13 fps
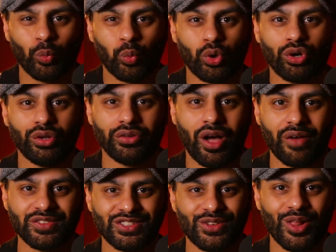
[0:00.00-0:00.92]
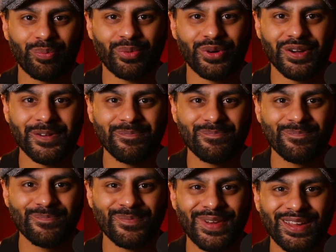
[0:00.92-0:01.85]
world of Saltburn.
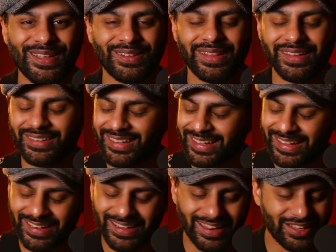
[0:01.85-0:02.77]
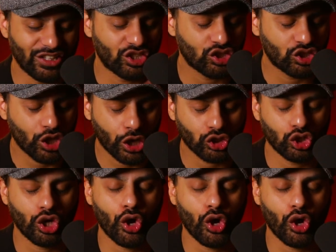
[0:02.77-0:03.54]
It is such